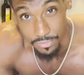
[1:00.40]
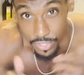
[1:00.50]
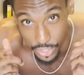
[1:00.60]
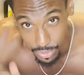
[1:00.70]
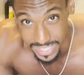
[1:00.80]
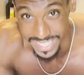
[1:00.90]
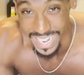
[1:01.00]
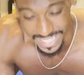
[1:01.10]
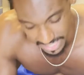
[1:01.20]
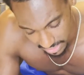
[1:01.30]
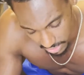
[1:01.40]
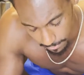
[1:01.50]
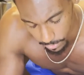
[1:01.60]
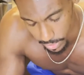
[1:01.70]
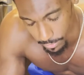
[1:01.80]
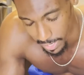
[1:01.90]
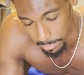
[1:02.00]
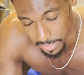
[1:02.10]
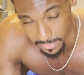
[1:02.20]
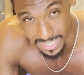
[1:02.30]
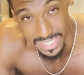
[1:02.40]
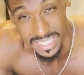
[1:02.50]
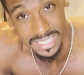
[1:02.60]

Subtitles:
is we're using 96.4 ground beef. This is the